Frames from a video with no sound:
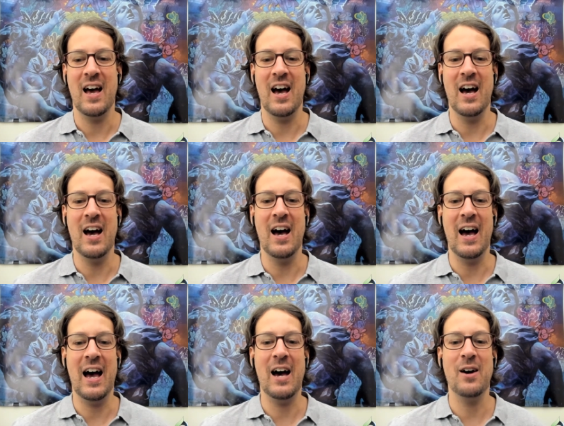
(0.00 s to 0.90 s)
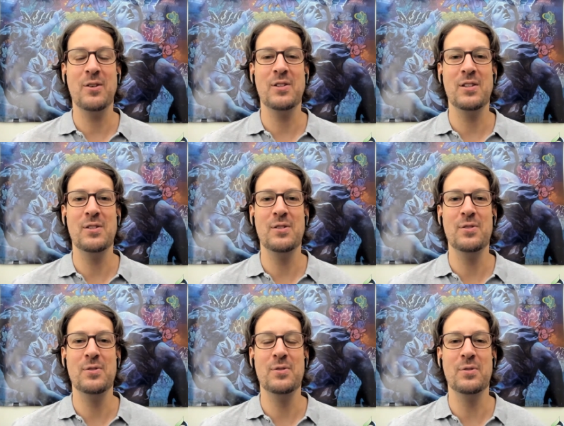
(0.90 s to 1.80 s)
Uh, how do
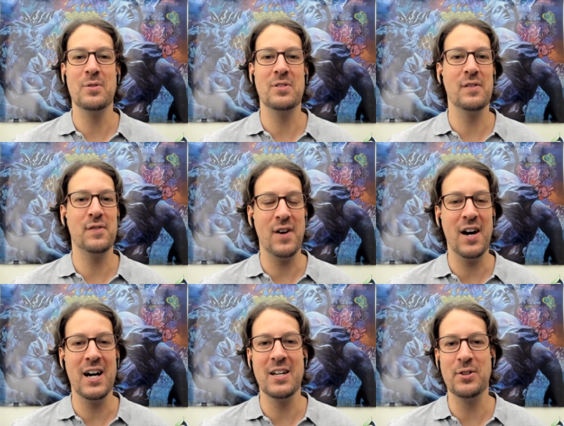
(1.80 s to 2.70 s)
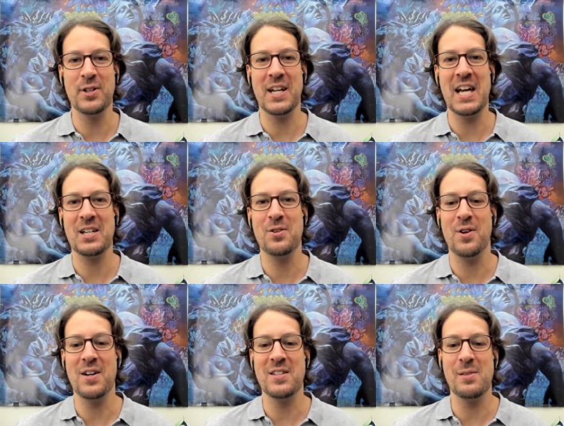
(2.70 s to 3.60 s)
you define or
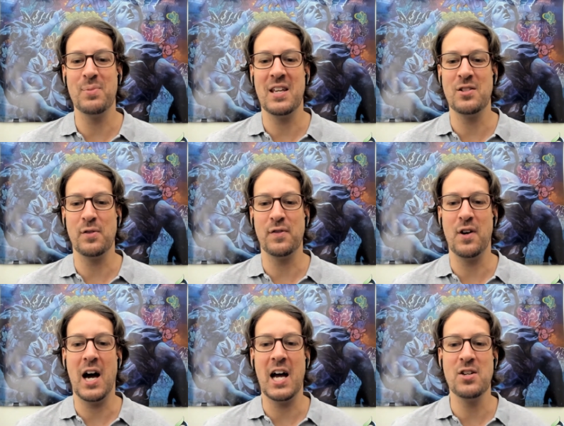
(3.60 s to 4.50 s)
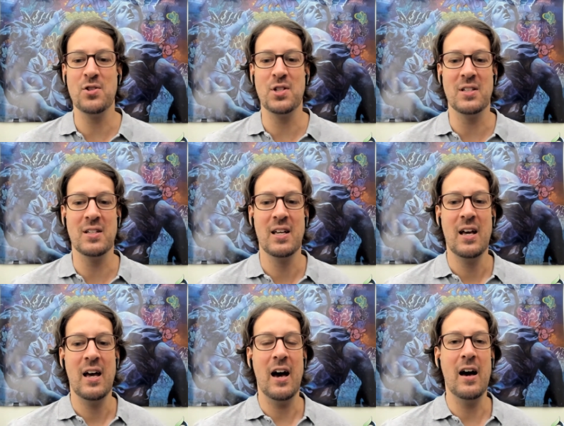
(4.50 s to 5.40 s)
characterize the potential for hydrogen
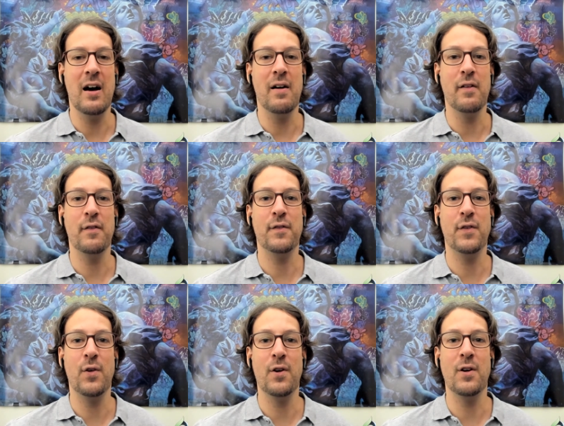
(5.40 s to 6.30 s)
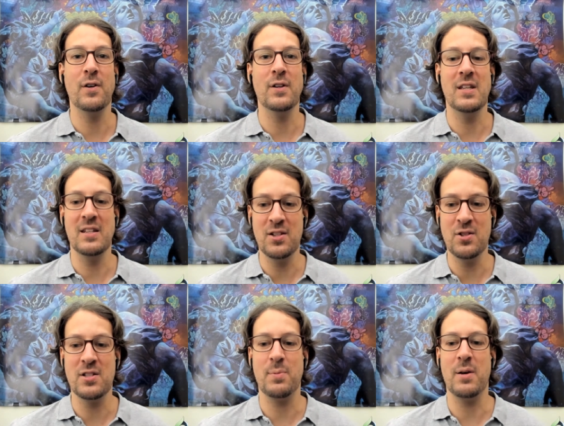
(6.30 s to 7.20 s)
uh, for
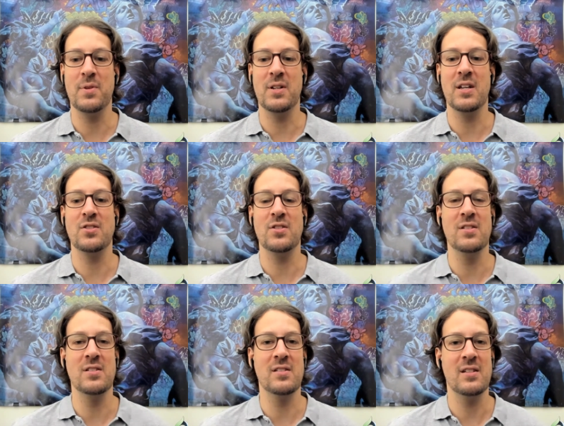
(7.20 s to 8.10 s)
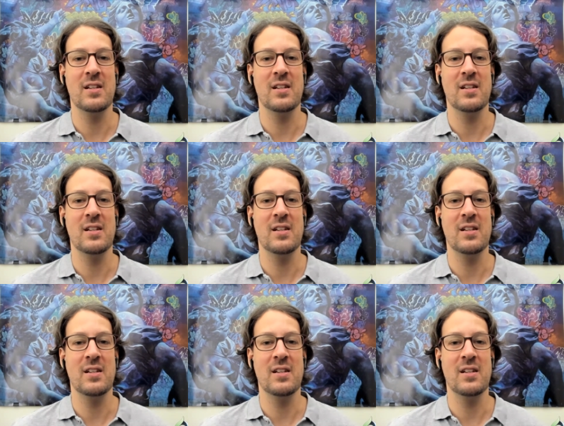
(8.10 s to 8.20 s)
indigenous populations,